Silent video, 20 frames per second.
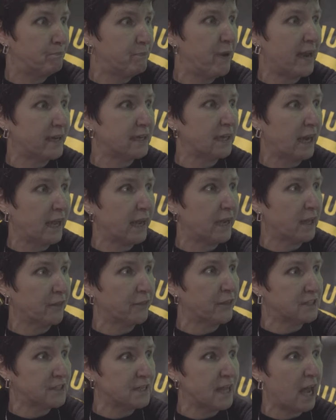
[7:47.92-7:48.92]
peddling
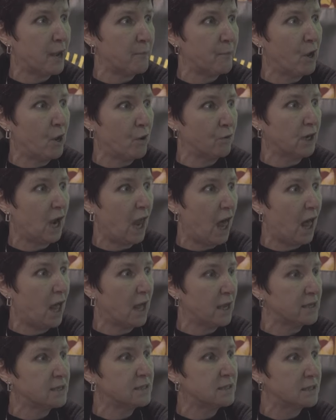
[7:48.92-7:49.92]
the same old
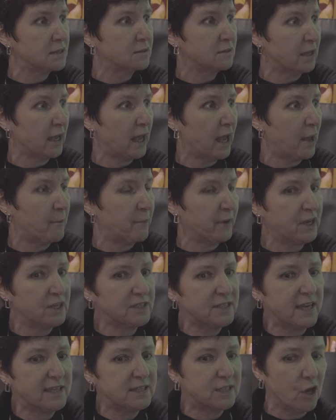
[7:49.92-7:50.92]
lies. Yeah,
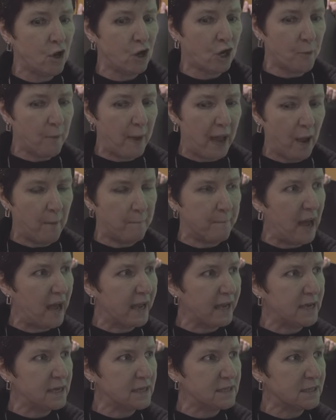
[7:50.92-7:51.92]
because they talk about
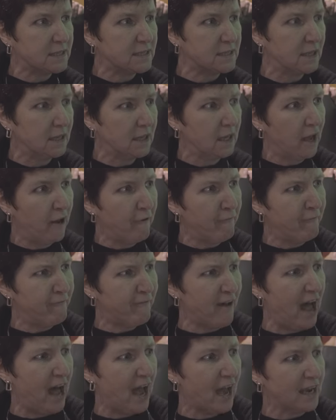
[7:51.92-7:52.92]
bias, in
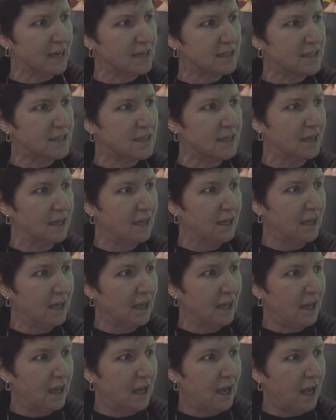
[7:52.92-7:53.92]
fact.
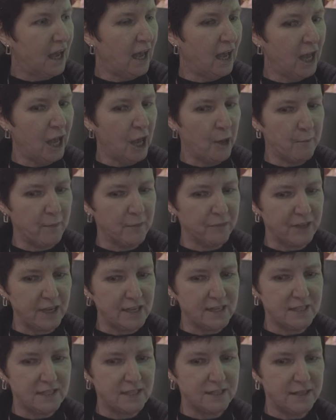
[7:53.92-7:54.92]

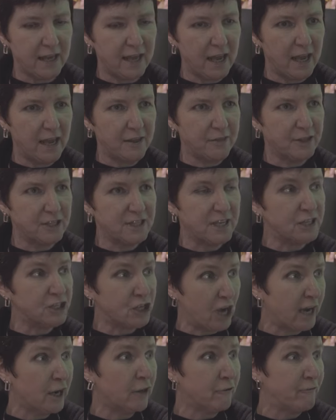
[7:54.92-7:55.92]
There's a
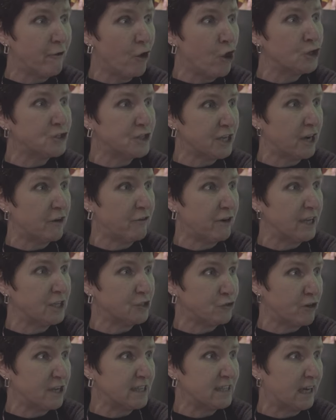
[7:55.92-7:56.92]
Channel 4
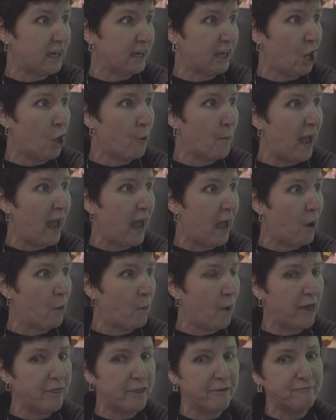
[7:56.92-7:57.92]
series recently come out
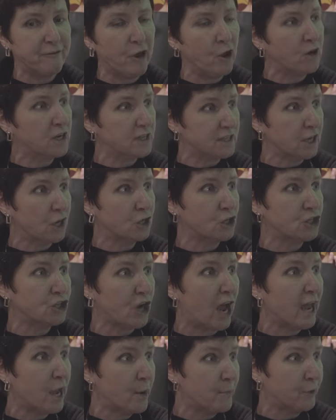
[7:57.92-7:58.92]
where they focused on
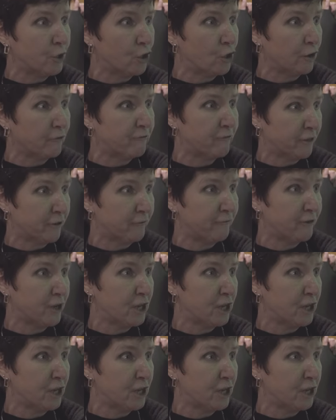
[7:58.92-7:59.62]
Shirebrook for the